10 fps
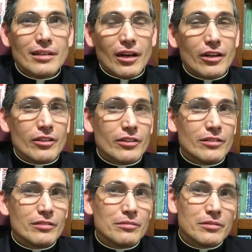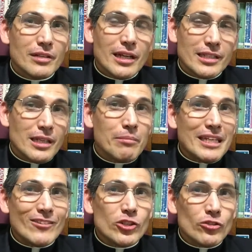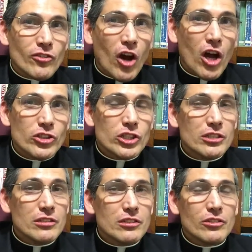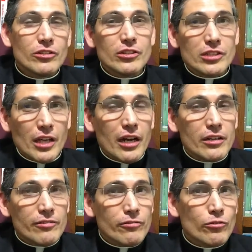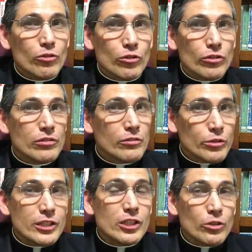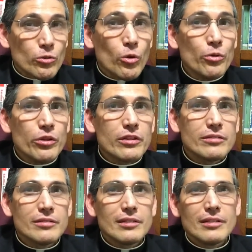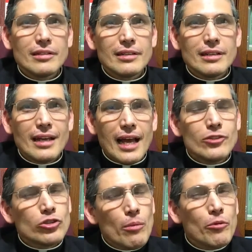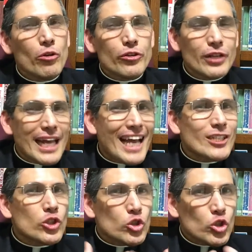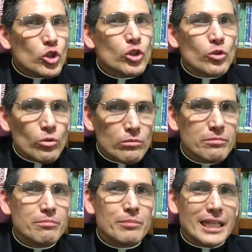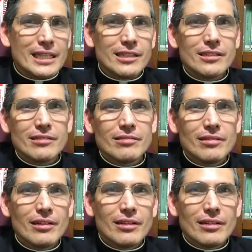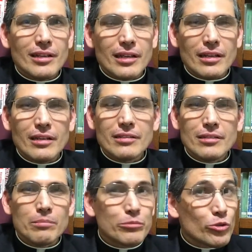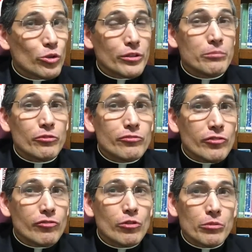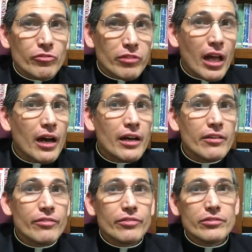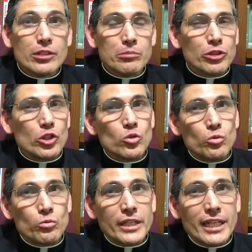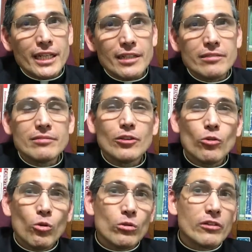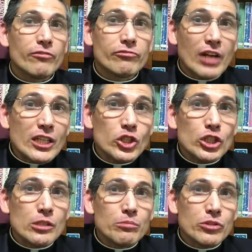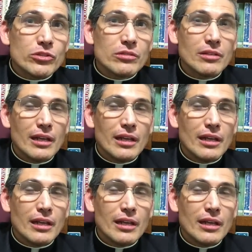our examination of conscience, our desire for Christian growth, and some other external means, like the program of reform of life, spiritual reading, holy friendships,